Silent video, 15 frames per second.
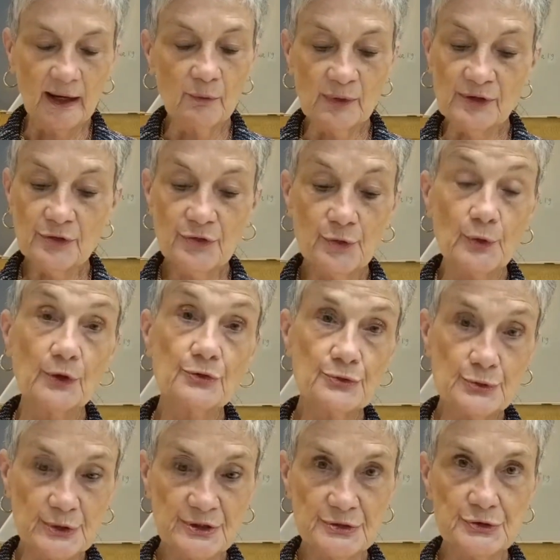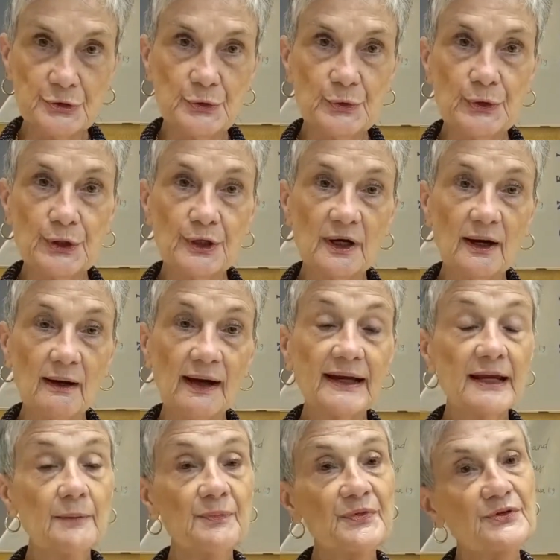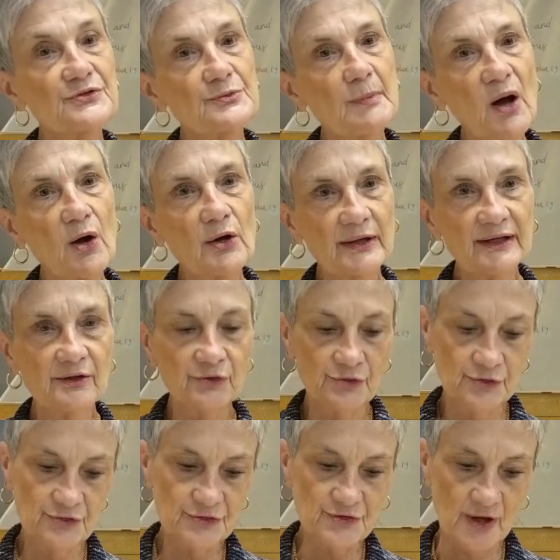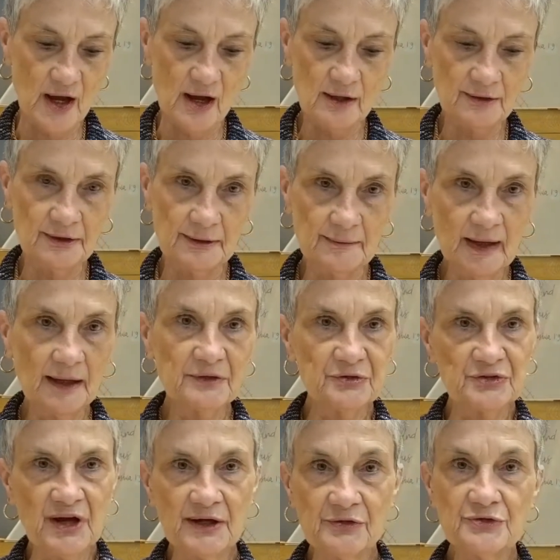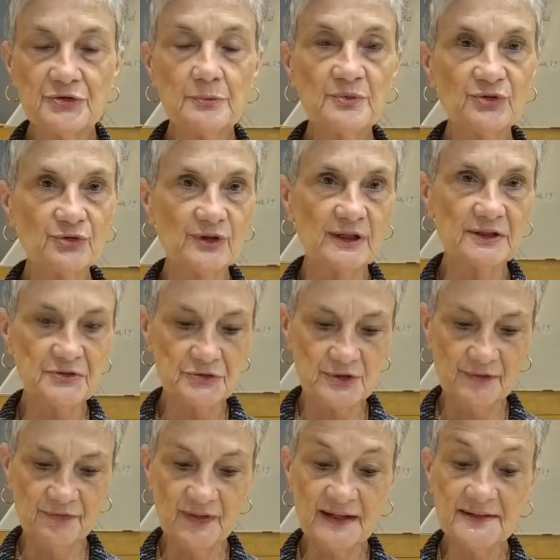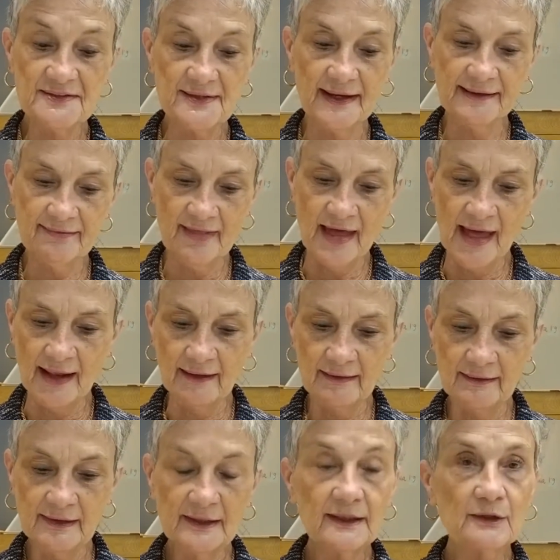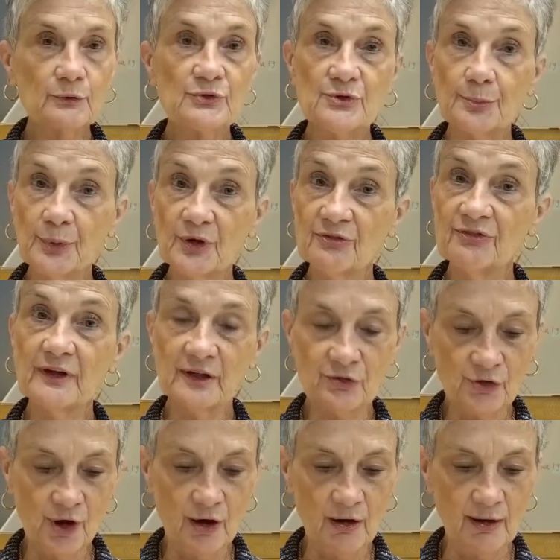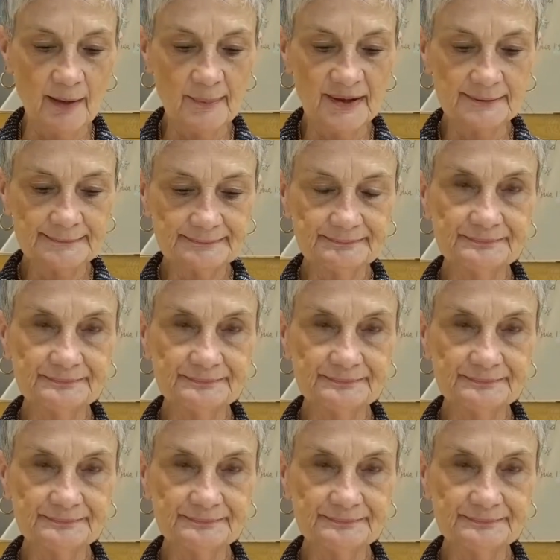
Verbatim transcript: I went to the grocery store, I kept the small kitchen stocked, changed some sheets, things like that. It was a perfect job.